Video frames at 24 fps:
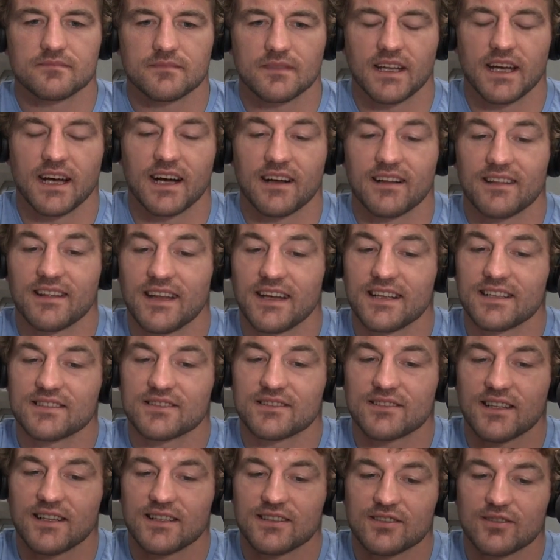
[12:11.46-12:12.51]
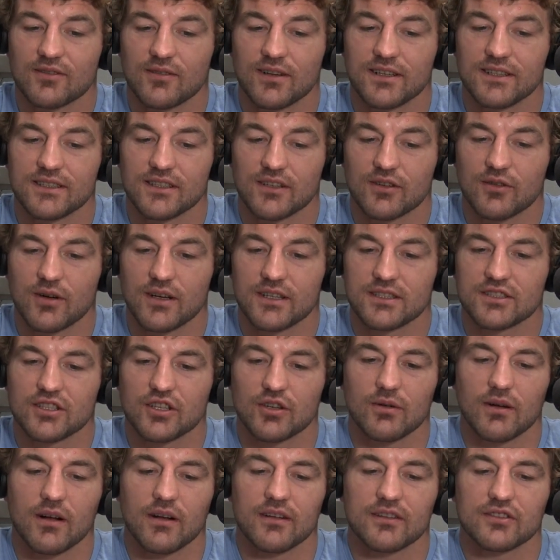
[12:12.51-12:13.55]
yeah, that's that's crazy, crazy
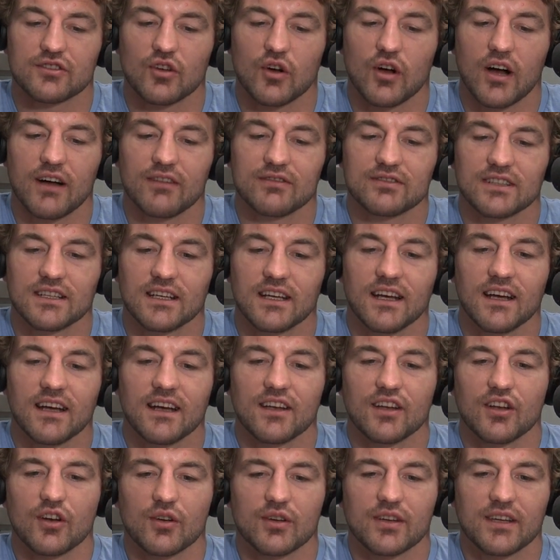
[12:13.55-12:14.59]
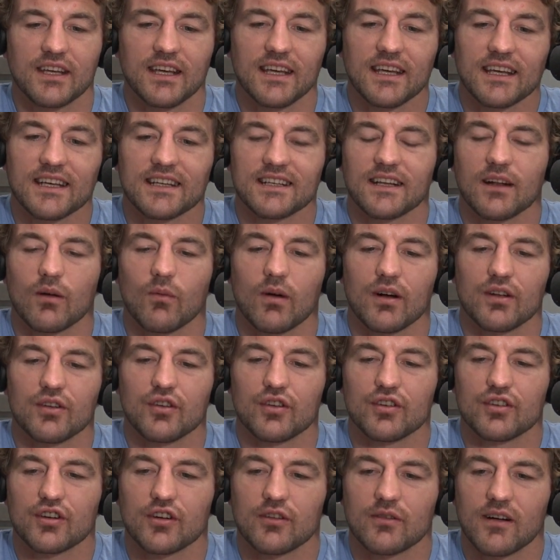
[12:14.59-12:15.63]
turnaround. So obviously, you know, Keegan didn't want to
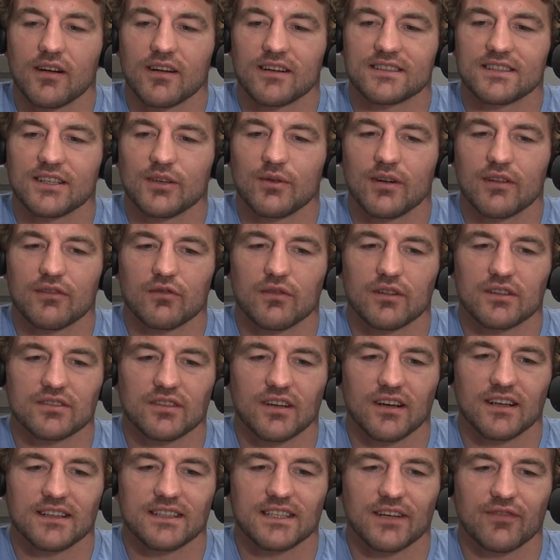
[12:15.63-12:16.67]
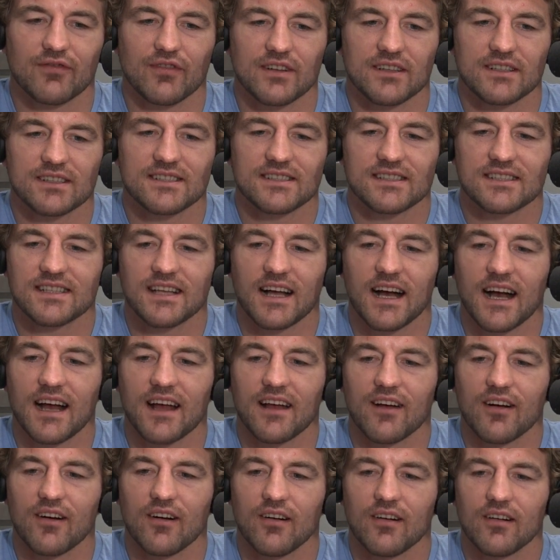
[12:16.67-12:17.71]
do a turnaround because he would have to wrestle a different
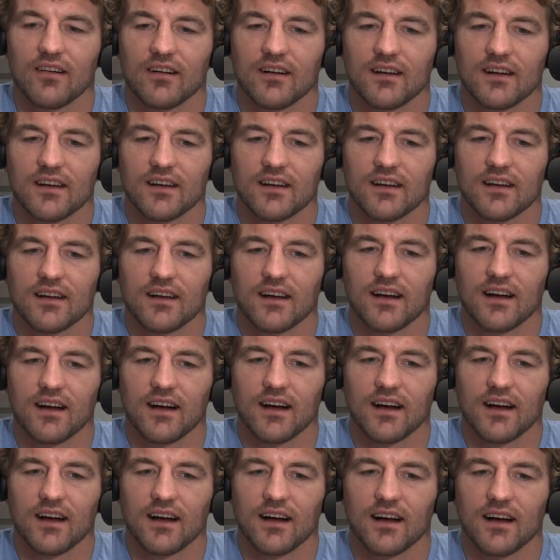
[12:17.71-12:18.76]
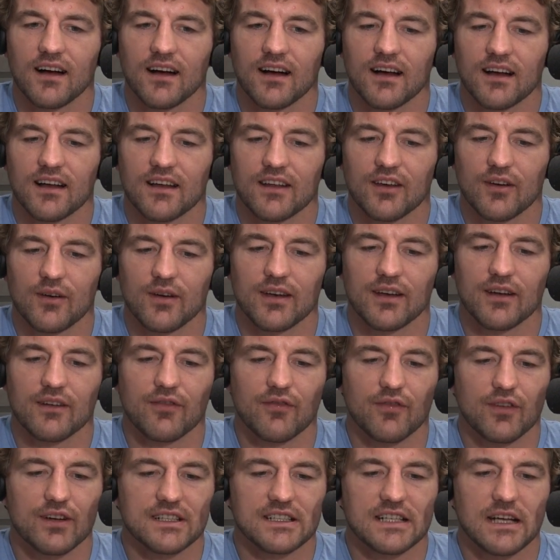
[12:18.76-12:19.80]
style. Uh, you know, he did a
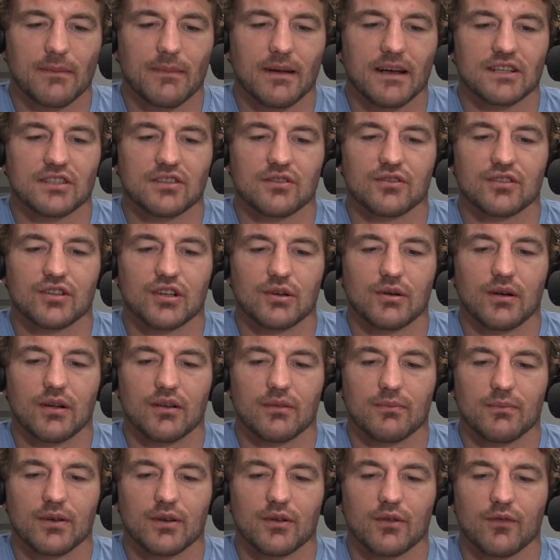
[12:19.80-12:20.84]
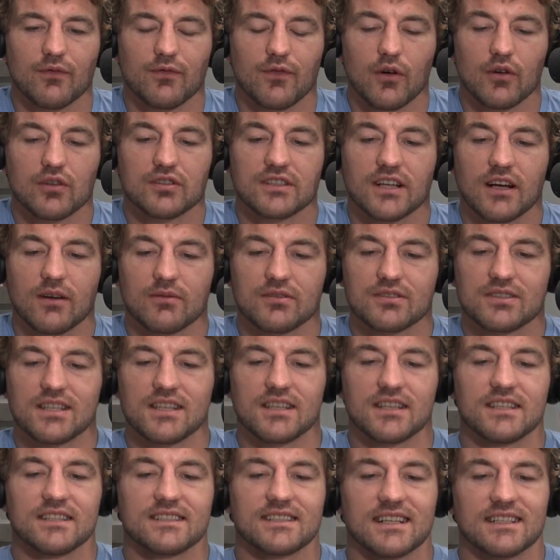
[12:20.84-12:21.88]
freestyle match and a turnaround, be doing folk style. Which th-
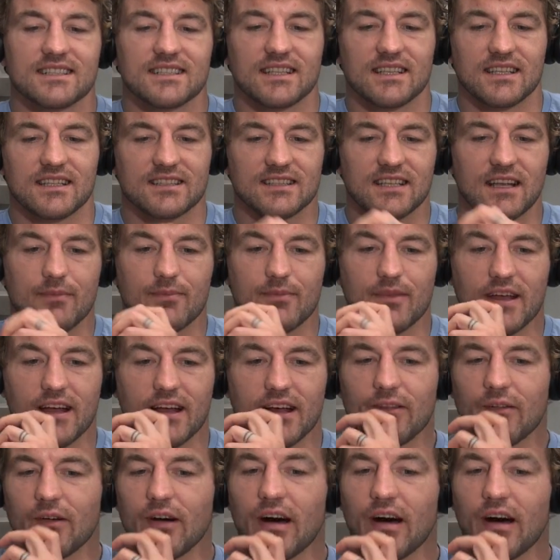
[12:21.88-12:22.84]
these guys did the same thing. Well,